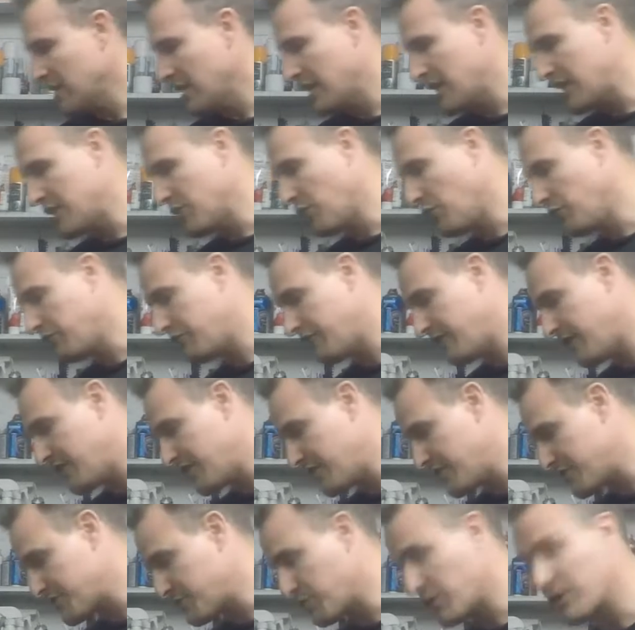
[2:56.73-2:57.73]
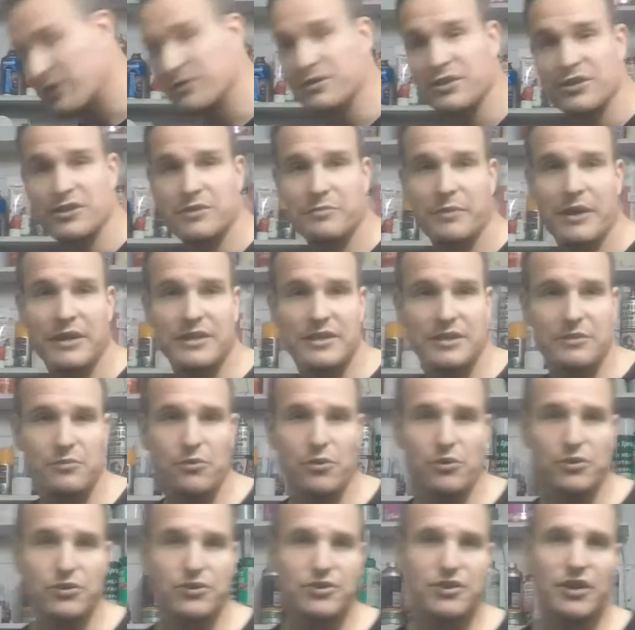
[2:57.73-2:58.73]
In all fairness, what I was expecting
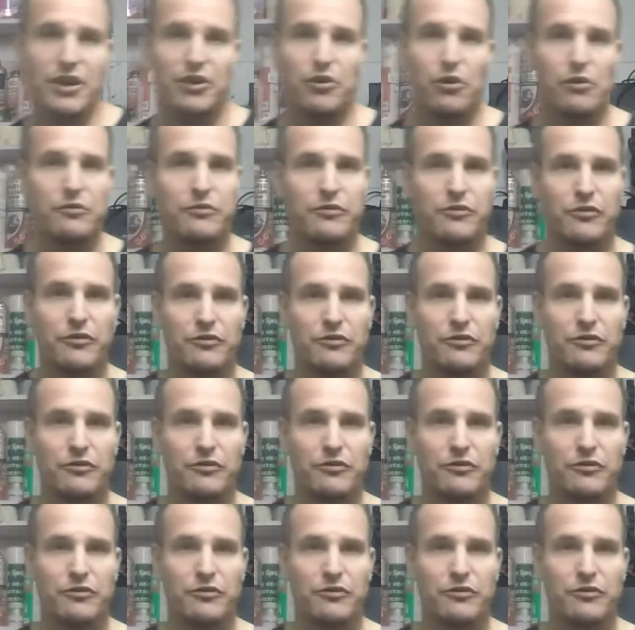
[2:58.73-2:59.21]
was an offer